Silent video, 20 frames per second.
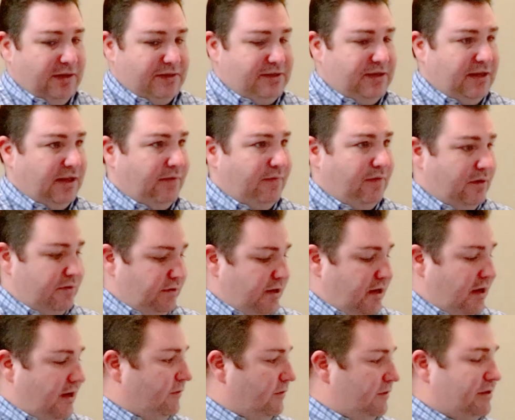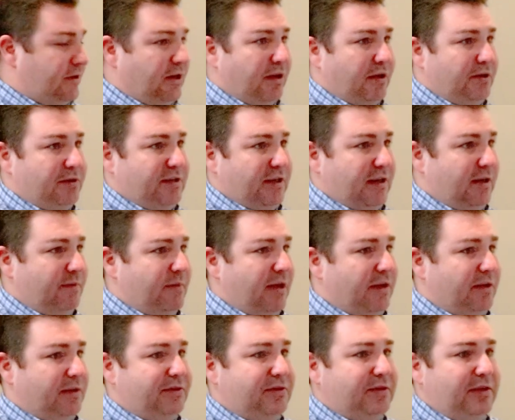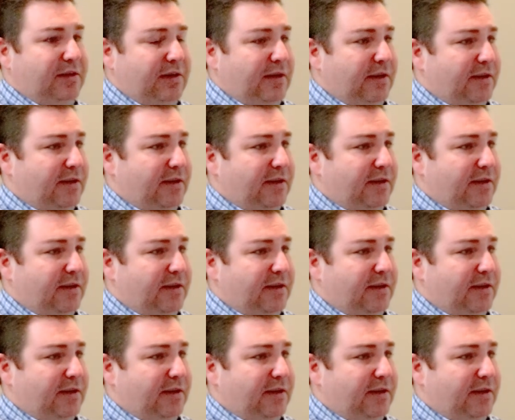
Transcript: that's telephone, conference calls, emails,